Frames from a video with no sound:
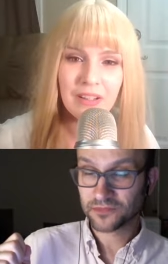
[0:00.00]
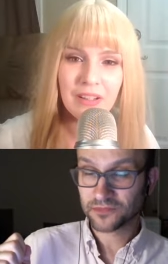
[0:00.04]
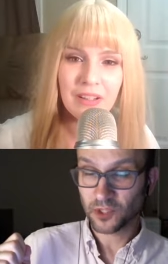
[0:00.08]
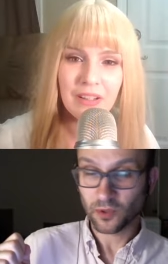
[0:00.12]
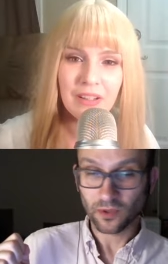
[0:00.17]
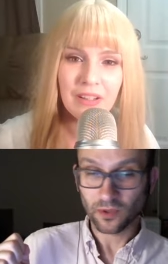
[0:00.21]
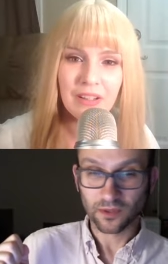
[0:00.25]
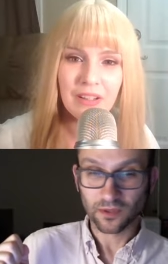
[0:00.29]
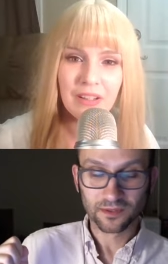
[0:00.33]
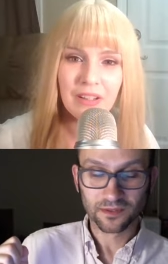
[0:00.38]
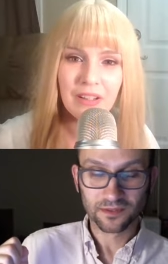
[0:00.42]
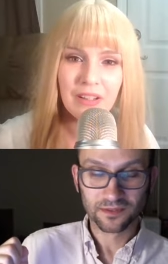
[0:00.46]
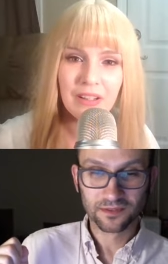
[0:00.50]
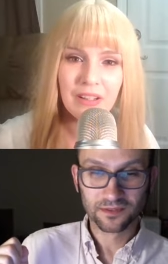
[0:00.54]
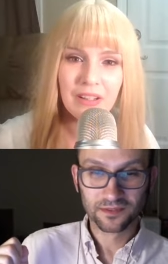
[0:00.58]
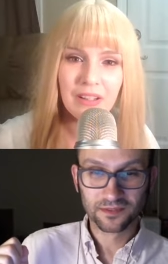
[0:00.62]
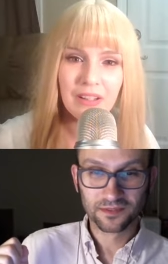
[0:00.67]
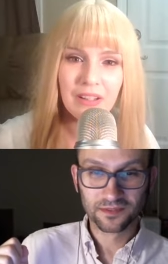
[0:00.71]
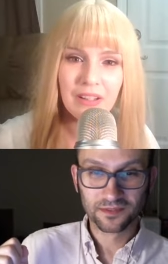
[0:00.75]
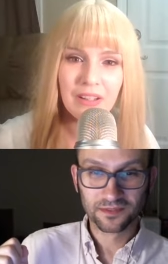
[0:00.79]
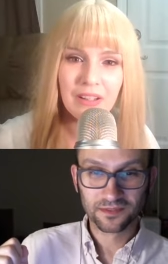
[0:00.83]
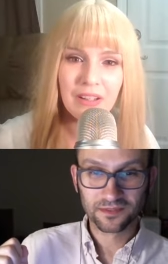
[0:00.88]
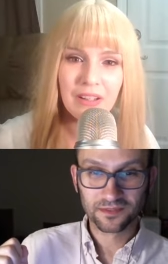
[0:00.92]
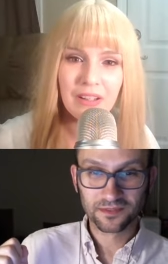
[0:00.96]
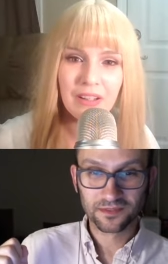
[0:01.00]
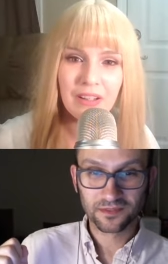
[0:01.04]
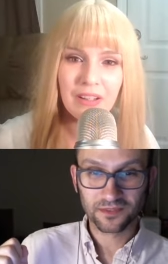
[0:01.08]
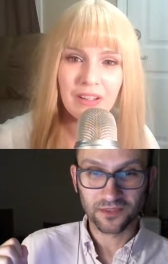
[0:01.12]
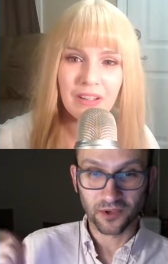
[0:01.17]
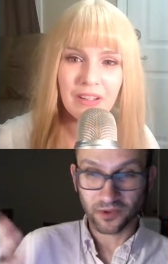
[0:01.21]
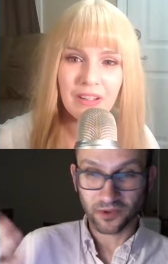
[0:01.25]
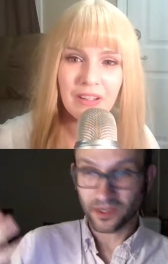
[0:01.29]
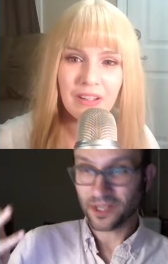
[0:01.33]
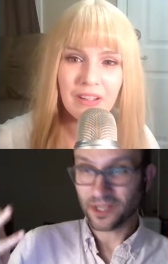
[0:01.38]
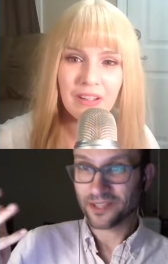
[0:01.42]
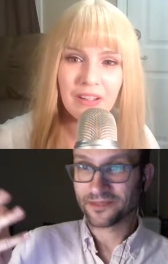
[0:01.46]
Speaker 1: Cool.
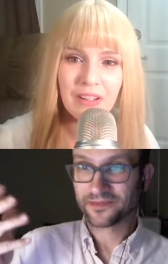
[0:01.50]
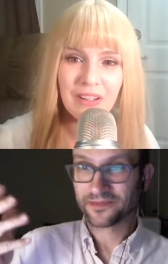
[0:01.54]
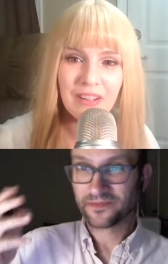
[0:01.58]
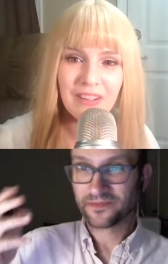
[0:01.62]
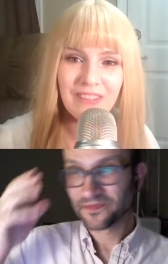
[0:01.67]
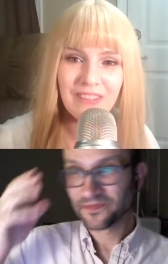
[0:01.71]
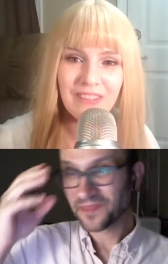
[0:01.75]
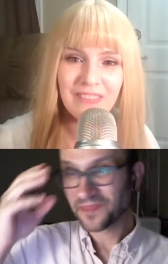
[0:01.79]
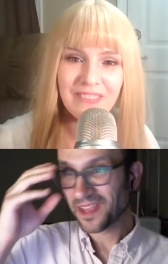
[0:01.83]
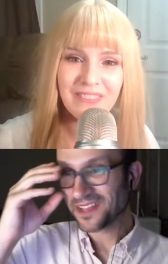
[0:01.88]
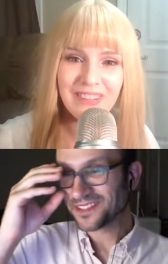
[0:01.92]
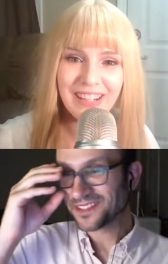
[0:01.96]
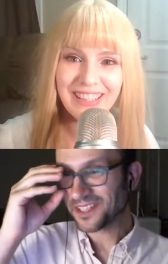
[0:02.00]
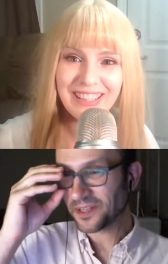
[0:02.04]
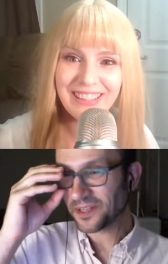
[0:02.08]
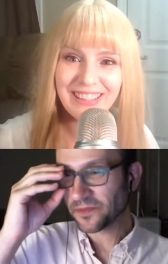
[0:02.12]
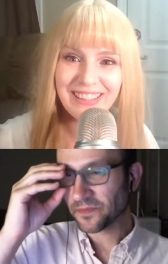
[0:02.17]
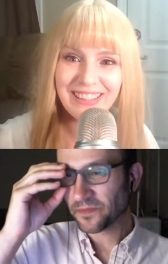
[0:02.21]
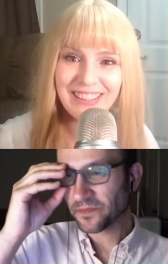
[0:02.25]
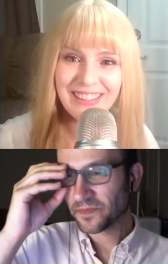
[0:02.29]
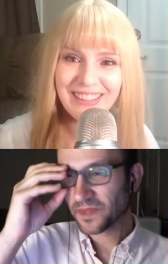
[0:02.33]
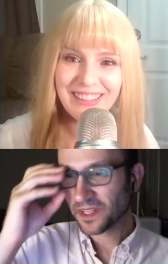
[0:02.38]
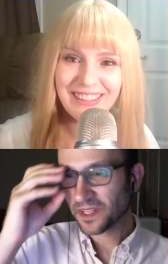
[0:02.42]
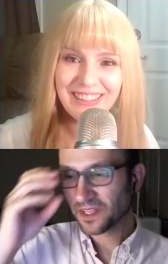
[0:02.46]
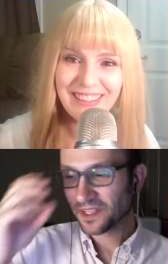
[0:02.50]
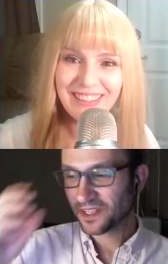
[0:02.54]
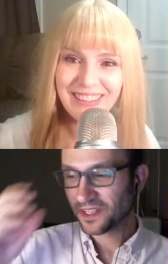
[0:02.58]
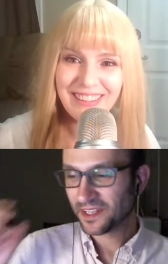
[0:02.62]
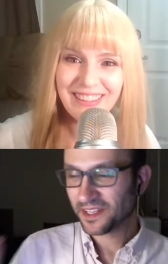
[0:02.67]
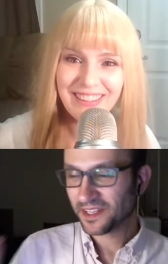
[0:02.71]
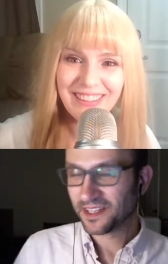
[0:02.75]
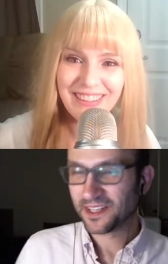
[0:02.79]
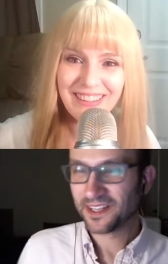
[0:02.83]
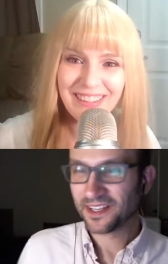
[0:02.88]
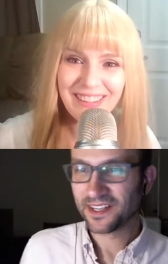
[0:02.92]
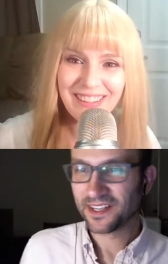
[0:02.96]
Okay. Right? So,
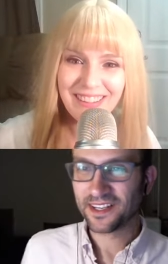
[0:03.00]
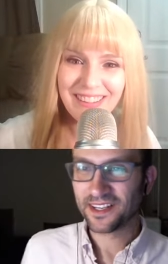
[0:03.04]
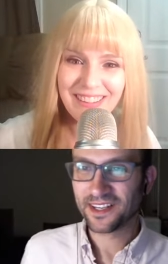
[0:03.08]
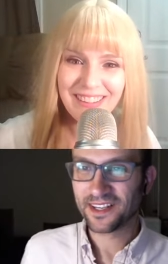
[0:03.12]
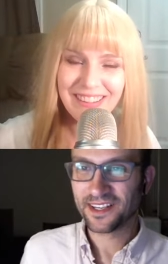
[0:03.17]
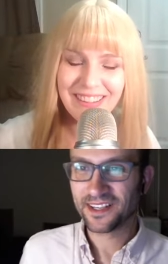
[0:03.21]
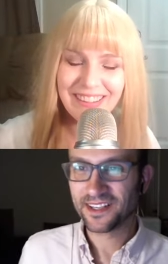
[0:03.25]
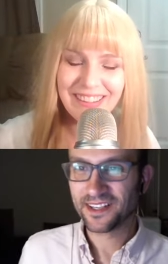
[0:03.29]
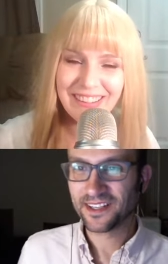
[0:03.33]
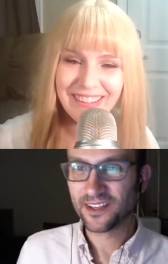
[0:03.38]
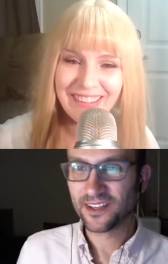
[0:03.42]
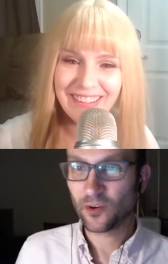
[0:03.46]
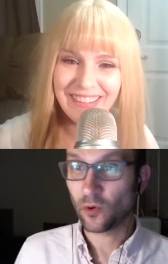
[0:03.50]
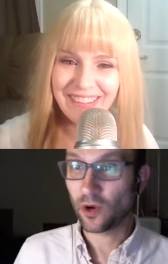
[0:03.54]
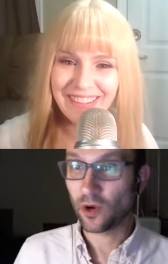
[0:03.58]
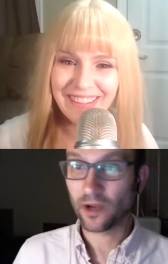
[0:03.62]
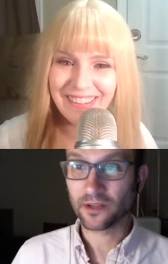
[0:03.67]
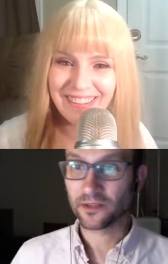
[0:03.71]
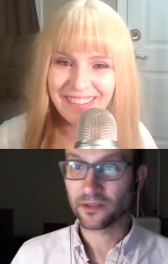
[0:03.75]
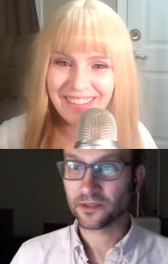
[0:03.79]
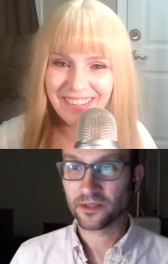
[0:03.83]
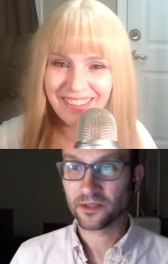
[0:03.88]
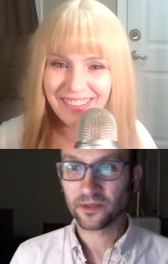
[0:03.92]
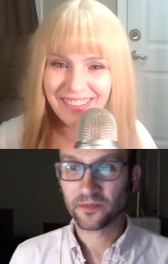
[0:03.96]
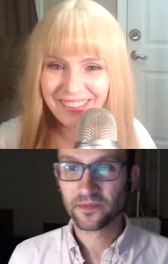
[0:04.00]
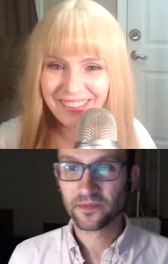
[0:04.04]
well, I don't